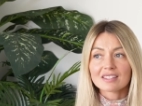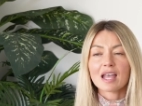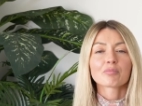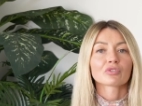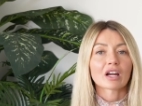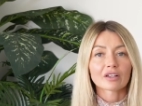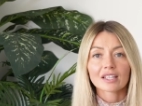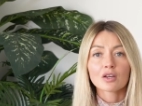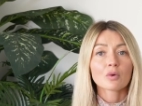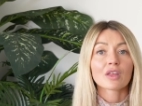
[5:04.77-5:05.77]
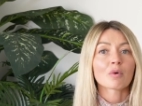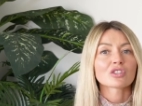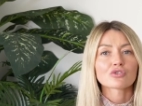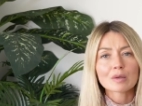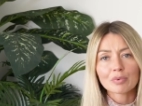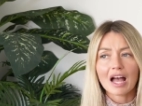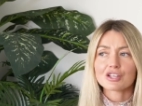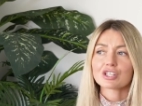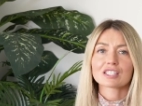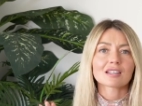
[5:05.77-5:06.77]
temporarily, who they want strip
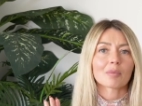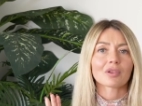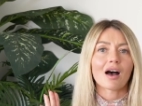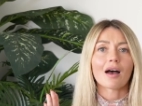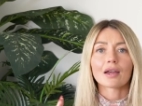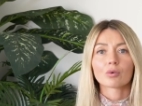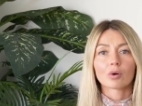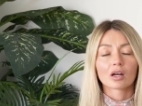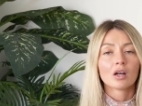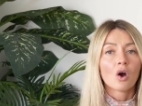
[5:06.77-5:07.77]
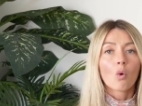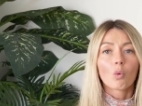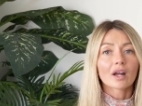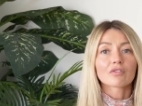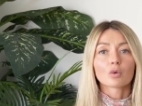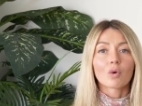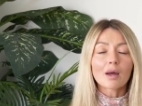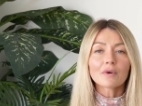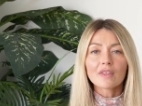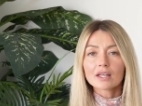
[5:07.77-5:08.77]
lashes applied or whatever,
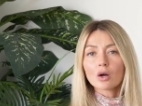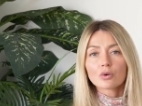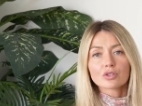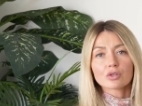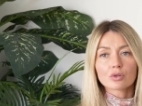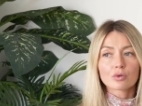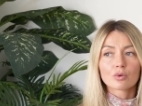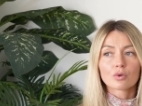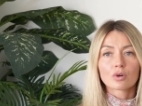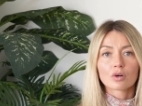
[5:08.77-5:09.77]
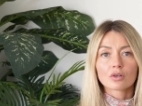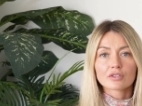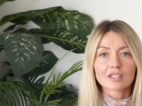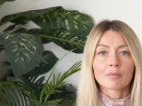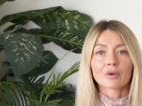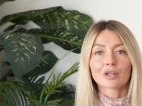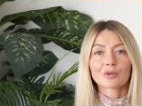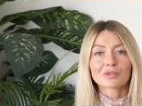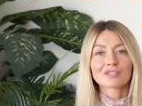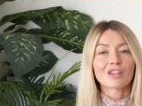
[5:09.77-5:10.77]
why would they go to someone
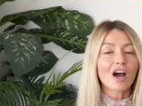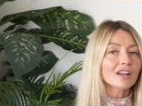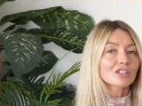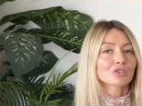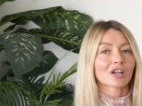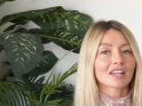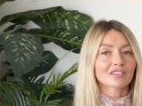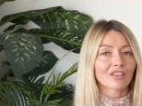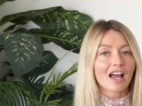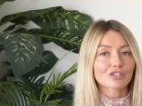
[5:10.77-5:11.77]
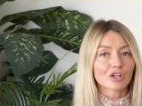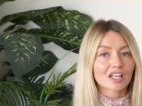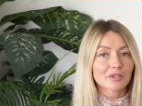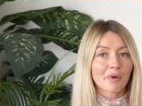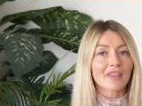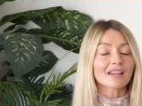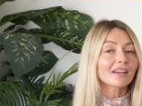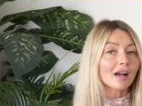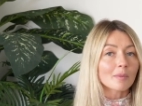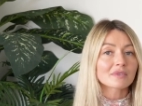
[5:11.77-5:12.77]
who's not a trained lash artist when they
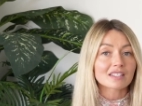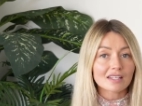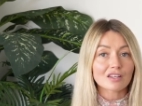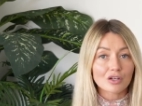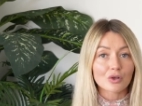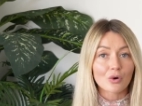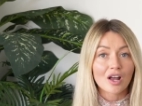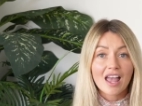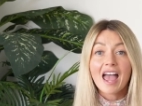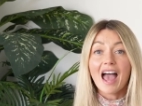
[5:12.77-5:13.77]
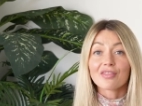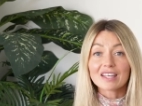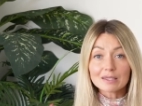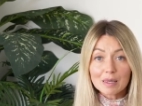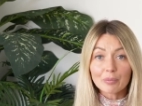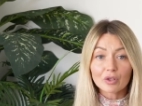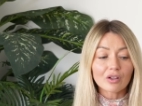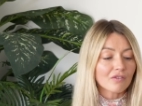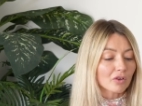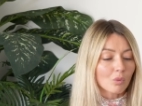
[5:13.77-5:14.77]
could come see you? And these
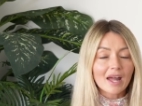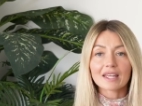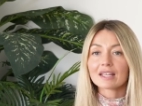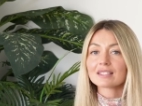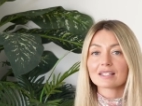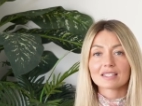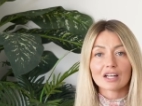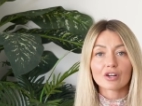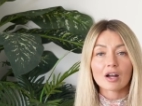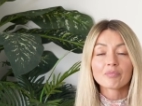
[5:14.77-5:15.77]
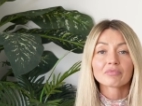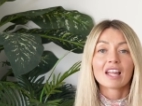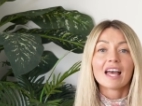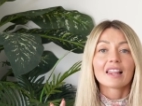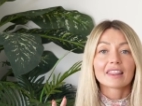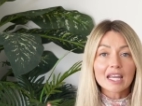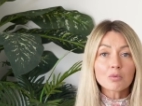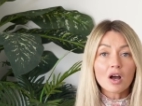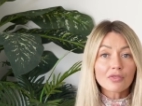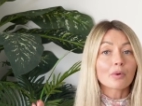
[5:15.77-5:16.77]
people, for weddings, etc., they
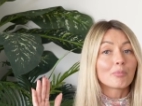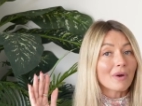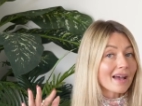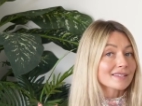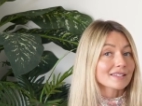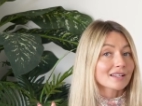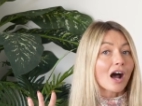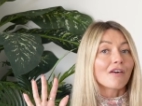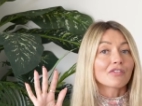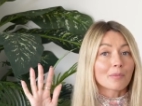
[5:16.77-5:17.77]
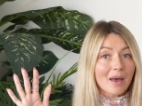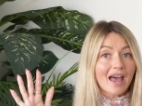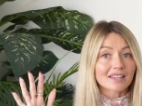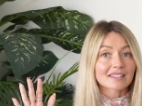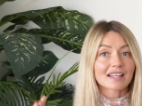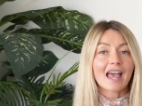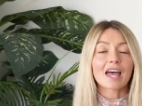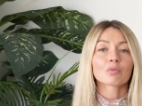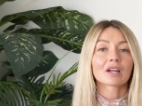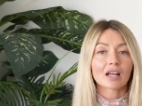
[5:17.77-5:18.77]
want the best of the best.
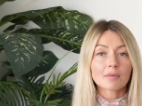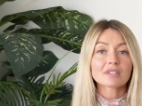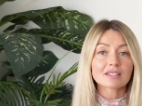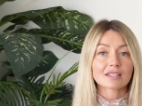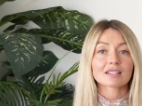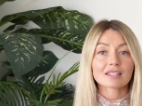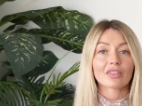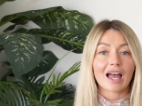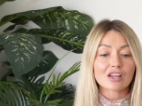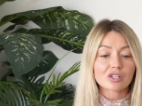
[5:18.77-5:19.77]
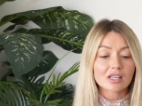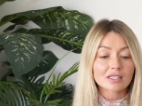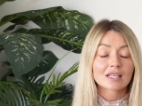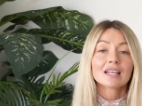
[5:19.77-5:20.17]
And when it comes to Citizen Lashes,